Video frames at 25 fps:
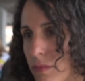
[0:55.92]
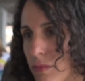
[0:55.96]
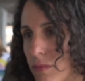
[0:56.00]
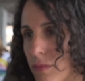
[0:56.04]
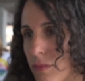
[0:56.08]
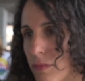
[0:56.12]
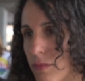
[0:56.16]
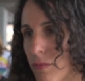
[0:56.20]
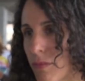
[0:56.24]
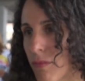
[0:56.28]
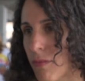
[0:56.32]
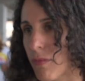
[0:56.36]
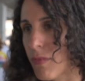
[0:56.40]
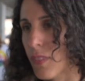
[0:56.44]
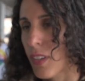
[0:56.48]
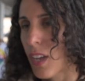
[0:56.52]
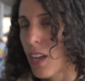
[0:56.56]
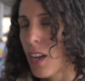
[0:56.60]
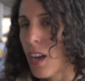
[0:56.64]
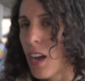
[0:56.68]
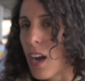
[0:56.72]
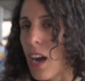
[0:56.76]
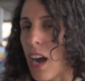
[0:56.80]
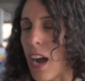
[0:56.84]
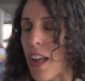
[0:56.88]

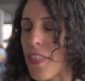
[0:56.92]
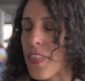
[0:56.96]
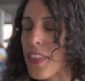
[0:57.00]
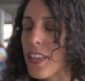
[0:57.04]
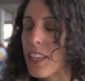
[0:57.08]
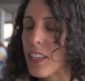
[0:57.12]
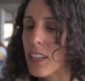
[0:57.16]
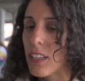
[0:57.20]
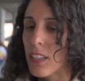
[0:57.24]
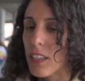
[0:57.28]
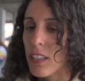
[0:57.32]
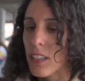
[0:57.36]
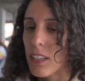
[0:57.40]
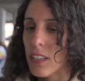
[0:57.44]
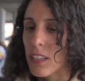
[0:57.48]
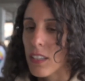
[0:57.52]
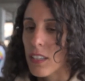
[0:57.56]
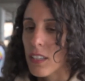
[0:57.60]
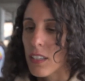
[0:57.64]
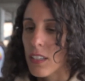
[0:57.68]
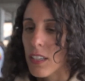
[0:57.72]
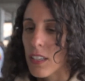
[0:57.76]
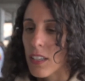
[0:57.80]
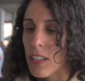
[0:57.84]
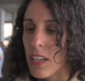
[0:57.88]
I think
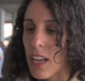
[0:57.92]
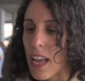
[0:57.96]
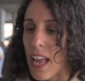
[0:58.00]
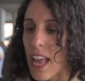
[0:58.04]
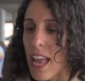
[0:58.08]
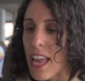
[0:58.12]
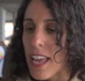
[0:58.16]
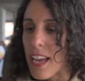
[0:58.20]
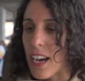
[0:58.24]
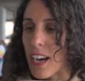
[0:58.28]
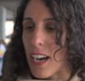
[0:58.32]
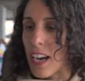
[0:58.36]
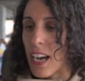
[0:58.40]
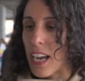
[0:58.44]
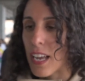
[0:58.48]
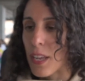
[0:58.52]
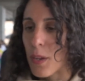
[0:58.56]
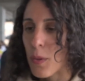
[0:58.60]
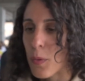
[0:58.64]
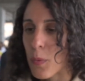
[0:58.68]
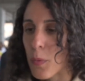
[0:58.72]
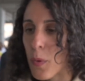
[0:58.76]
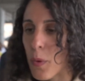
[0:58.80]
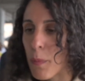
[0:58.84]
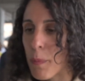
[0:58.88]

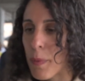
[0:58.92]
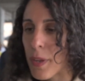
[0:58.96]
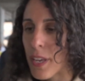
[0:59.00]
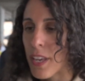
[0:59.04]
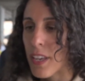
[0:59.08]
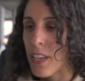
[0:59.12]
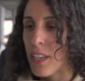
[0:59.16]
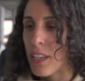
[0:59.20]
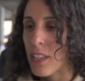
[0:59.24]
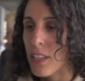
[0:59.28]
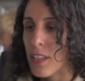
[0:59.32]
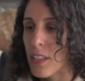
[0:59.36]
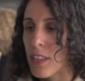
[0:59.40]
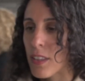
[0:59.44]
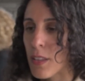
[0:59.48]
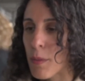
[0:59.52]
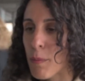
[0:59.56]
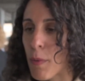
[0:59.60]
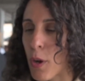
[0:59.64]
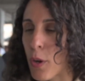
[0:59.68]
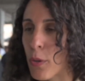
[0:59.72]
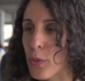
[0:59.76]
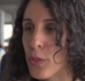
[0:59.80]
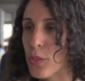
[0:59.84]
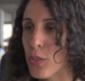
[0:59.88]
AI will be the
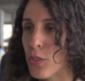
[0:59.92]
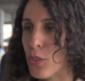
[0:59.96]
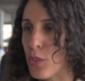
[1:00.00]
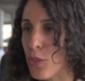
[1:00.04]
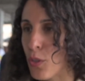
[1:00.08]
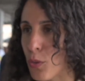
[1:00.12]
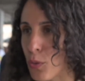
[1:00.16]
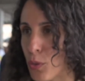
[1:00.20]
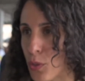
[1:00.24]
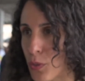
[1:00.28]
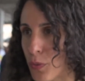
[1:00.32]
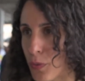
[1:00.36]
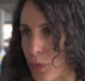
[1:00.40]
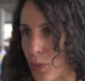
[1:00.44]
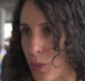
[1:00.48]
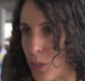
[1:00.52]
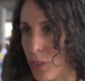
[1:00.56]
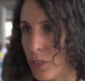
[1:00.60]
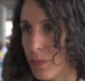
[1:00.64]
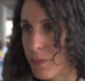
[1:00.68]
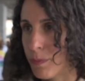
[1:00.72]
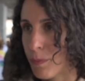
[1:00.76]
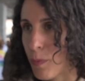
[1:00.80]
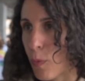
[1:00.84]
most useful